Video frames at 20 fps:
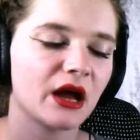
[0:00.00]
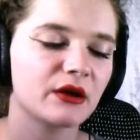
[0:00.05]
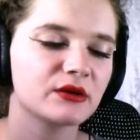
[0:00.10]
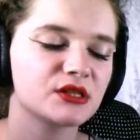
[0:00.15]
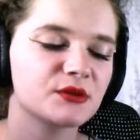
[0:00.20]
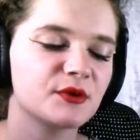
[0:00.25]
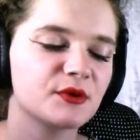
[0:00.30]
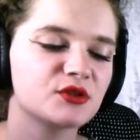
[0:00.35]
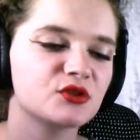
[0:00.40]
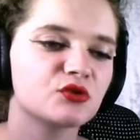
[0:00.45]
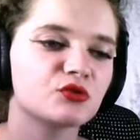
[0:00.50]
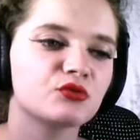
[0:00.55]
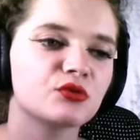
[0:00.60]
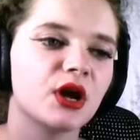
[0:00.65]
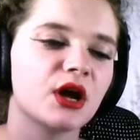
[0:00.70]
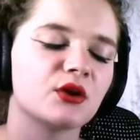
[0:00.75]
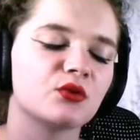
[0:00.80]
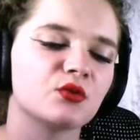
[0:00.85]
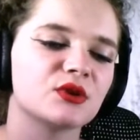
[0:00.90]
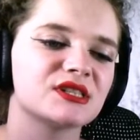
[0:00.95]
I was supposed to
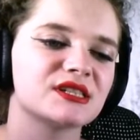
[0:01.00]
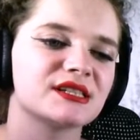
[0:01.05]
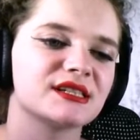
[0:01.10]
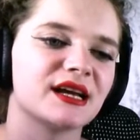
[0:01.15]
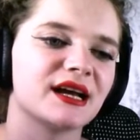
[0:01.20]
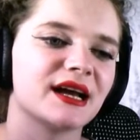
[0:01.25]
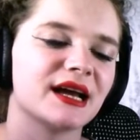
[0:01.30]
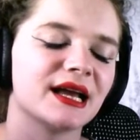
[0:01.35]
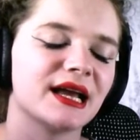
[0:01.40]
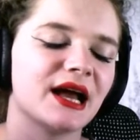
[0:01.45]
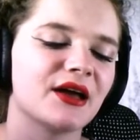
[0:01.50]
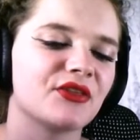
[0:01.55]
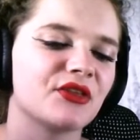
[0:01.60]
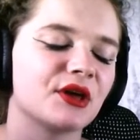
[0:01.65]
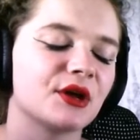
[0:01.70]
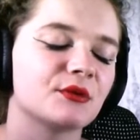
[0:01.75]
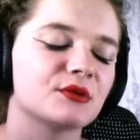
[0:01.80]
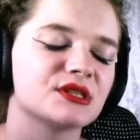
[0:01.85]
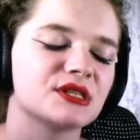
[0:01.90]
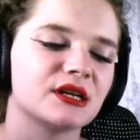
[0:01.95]
run, wasn't I? I
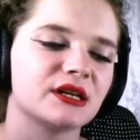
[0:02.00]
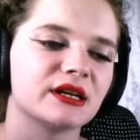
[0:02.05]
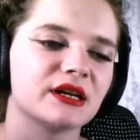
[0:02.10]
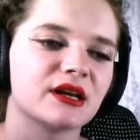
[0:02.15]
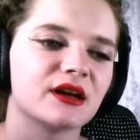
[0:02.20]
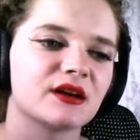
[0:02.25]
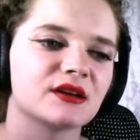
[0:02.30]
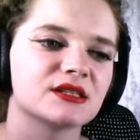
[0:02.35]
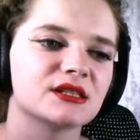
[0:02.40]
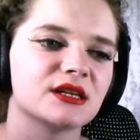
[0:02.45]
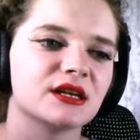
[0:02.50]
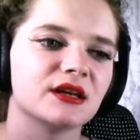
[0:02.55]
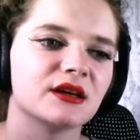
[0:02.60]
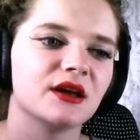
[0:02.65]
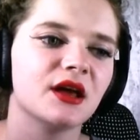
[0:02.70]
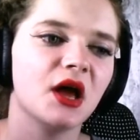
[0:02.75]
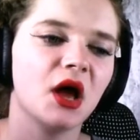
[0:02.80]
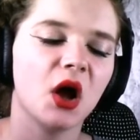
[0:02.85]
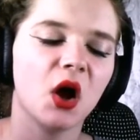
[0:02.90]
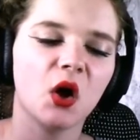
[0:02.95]
thought I was still in a
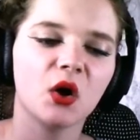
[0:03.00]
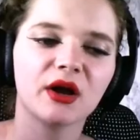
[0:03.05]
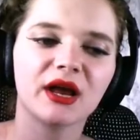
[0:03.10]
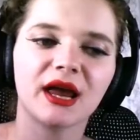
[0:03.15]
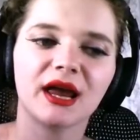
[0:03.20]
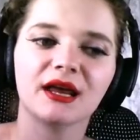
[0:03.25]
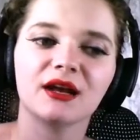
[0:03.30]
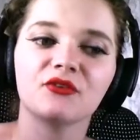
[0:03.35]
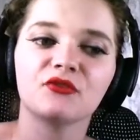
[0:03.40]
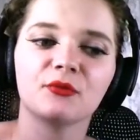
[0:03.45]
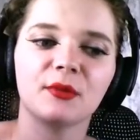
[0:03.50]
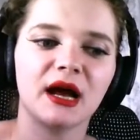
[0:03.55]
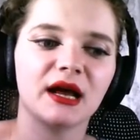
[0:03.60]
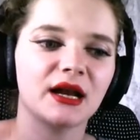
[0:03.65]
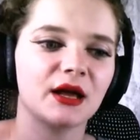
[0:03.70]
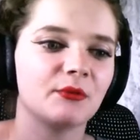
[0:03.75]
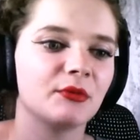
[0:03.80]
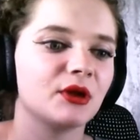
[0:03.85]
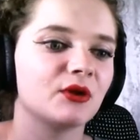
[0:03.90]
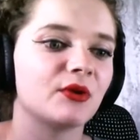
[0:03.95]
cutscene. Okay, never
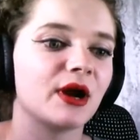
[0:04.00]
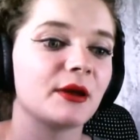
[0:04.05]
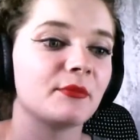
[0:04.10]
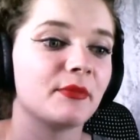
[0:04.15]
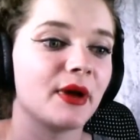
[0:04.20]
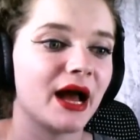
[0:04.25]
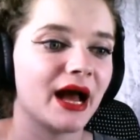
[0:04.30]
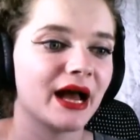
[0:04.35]
mind, I'll be right